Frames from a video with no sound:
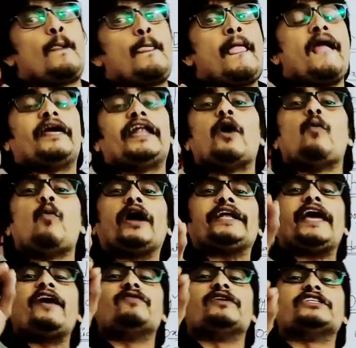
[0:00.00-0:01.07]
Now,
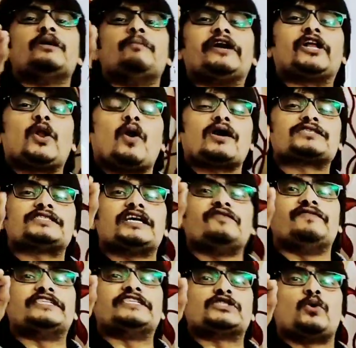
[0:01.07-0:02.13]
whatever the metal oxide which
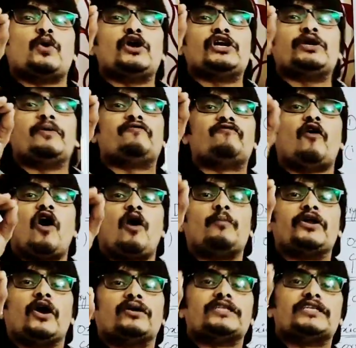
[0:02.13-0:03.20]
is going to be formed
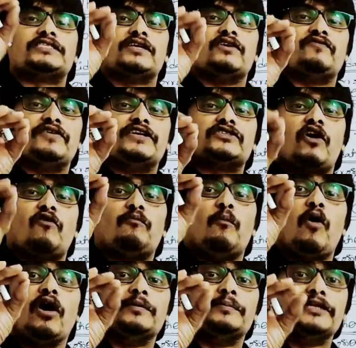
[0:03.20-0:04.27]
on the surface of
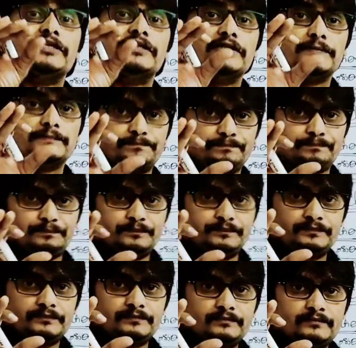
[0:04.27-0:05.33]
molybdenum
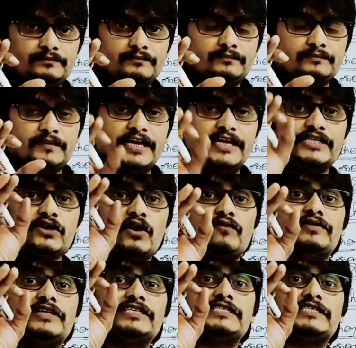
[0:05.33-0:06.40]
is of
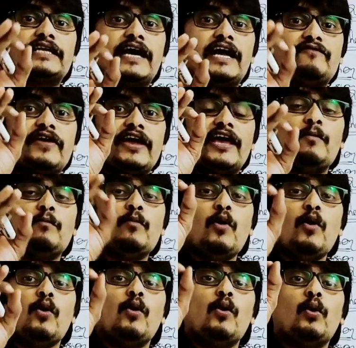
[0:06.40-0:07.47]
this type,
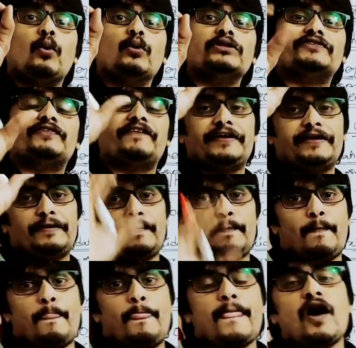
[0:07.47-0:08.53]
MOO3,
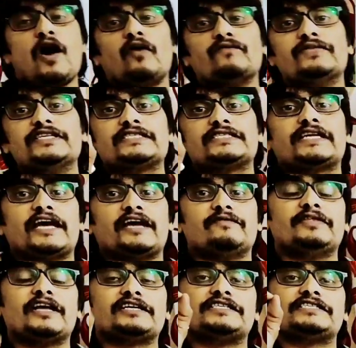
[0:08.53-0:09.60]
of this type.
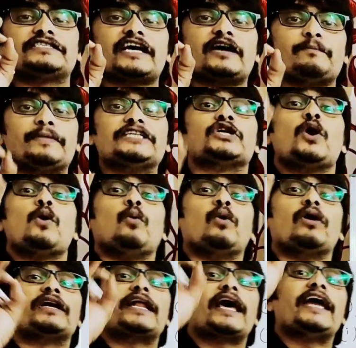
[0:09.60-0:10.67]
That this type means
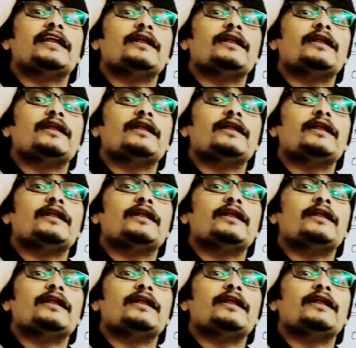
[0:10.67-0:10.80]
volatile